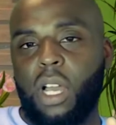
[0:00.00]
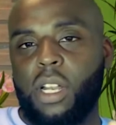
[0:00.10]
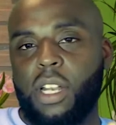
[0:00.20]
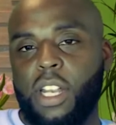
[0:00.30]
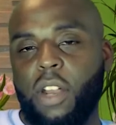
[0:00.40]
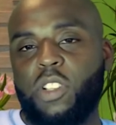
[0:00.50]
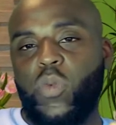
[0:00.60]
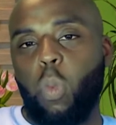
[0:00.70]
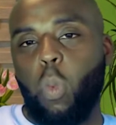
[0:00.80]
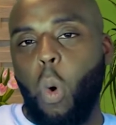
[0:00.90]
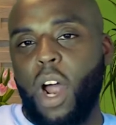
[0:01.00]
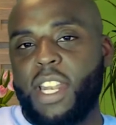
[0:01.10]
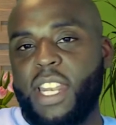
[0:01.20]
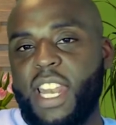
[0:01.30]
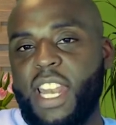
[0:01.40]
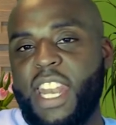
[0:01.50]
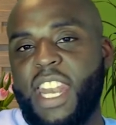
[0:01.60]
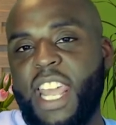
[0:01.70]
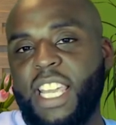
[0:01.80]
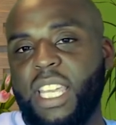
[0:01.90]
There is one
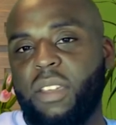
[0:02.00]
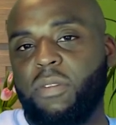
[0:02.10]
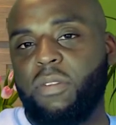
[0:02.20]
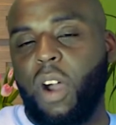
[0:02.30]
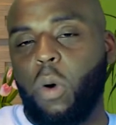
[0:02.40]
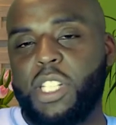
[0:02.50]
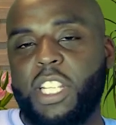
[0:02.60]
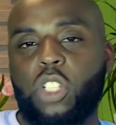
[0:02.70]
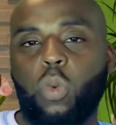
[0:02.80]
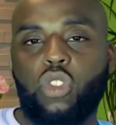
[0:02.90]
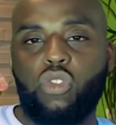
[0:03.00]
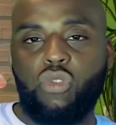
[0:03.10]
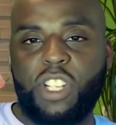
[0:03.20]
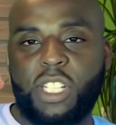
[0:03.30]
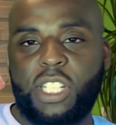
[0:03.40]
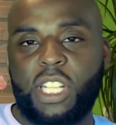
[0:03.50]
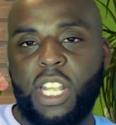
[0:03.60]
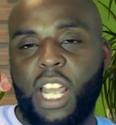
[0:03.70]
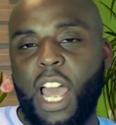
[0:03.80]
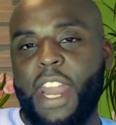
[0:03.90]
negative, I would say, towards REITs,
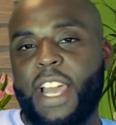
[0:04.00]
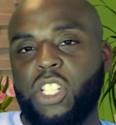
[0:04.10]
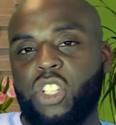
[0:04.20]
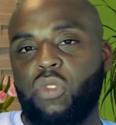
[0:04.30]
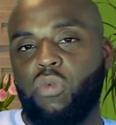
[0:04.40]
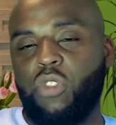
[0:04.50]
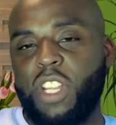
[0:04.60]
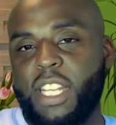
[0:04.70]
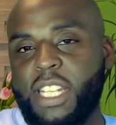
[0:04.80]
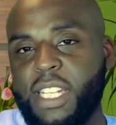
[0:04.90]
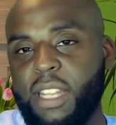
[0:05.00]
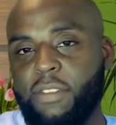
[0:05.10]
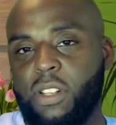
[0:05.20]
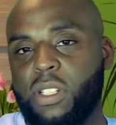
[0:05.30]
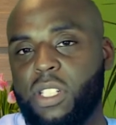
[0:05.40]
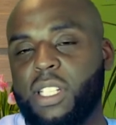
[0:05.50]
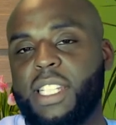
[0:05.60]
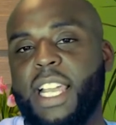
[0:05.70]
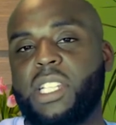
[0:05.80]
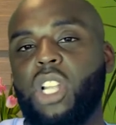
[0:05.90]
and that's REIT dividends are
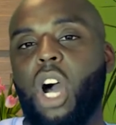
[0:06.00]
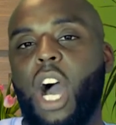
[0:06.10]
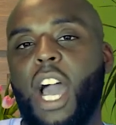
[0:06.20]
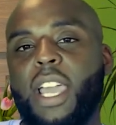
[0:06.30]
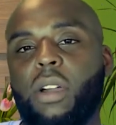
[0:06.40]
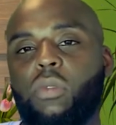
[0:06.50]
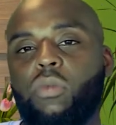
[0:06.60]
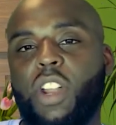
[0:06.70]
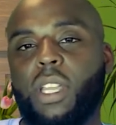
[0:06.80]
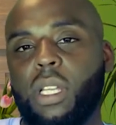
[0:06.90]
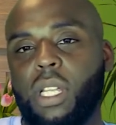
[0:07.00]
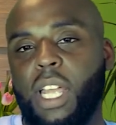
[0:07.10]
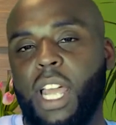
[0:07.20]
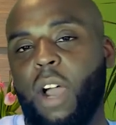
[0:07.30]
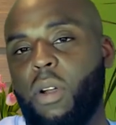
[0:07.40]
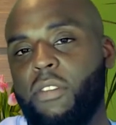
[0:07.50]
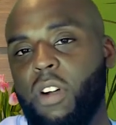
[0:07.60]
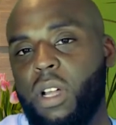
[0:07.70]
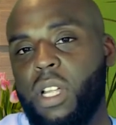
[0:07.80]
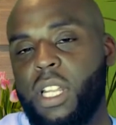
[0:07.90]
taxed at a higher rate. However,
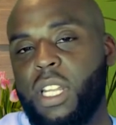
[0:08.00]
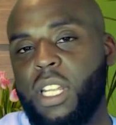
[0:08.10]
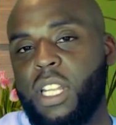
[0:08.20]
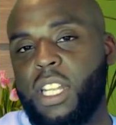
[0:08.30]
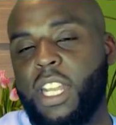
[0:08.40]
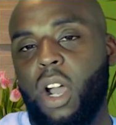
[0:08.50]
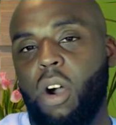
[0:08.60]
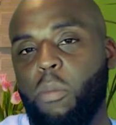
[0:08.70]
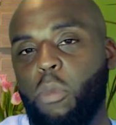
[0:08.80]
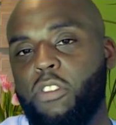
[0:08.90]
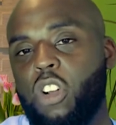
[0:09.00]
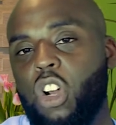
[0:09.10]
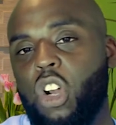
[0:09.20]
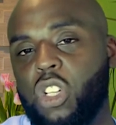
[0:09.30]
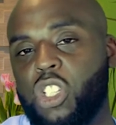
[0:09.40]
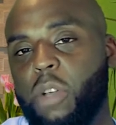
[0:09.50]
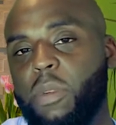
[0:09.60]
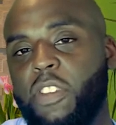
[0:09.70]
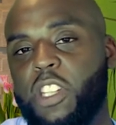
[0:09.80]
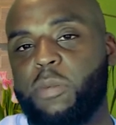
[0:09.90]
they are more of a long-term
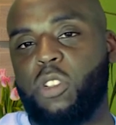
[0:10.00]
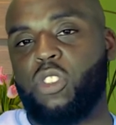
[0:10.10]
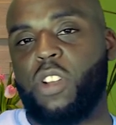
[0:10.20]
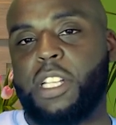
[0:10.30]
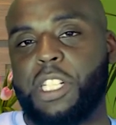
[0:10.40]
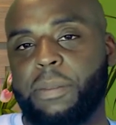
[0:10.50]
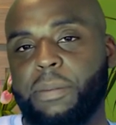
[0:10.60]
investment strategy.